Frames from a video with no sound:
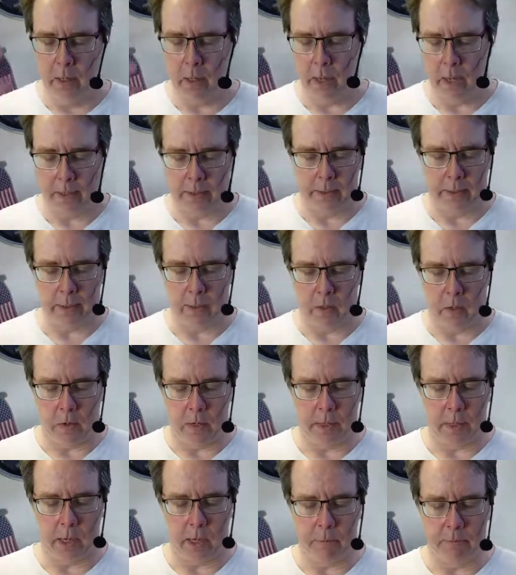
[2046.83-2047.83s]
I said, Oh,
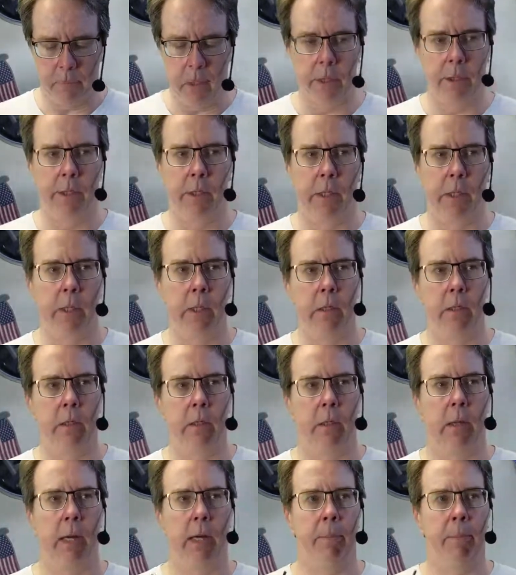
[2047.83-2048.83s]
I got a bunch of these.
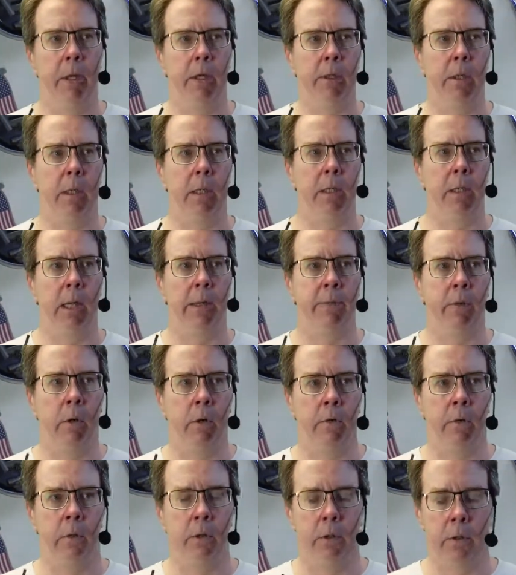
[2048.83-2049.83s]
I had a bunch of these left
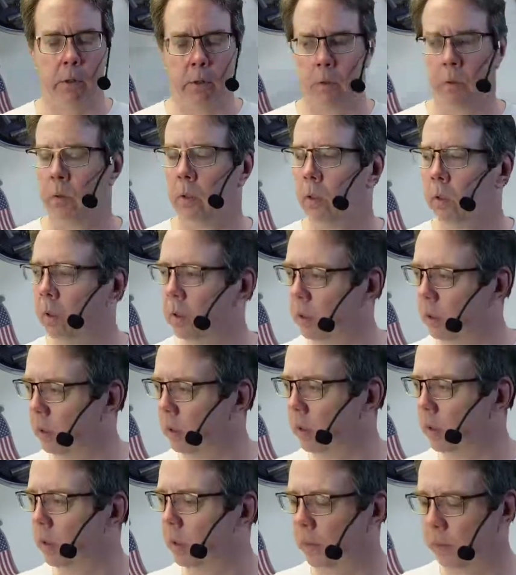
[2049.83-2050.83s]
over. So,
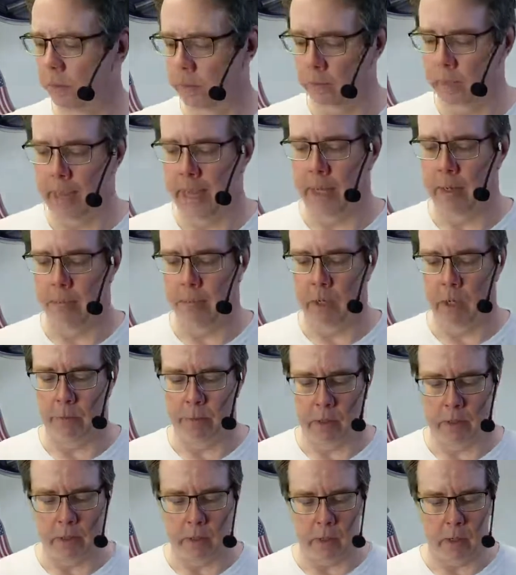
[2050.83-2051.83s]
that made
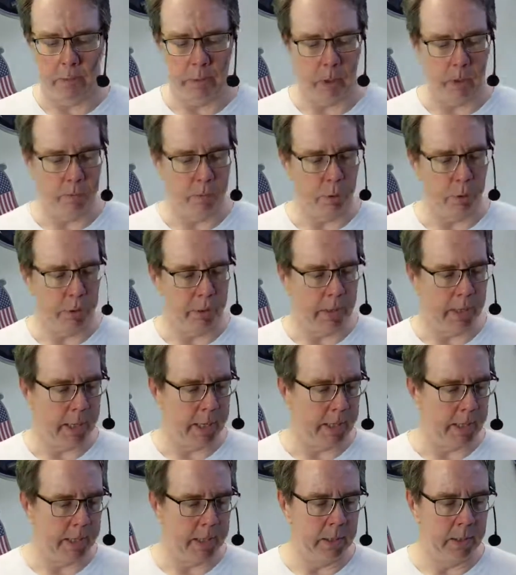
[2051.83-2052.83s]
me think about putting
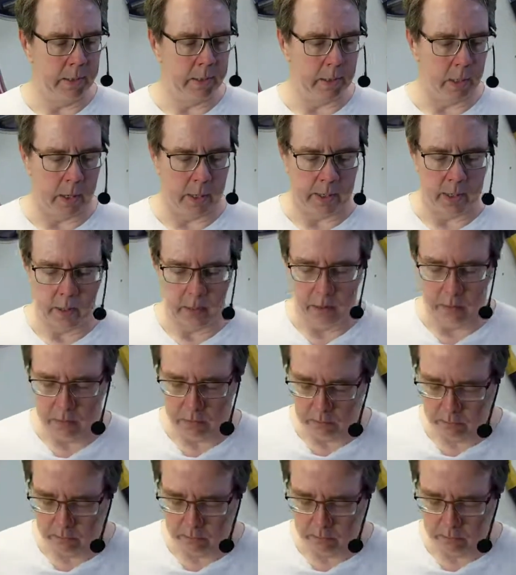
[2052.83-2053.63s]
that inside.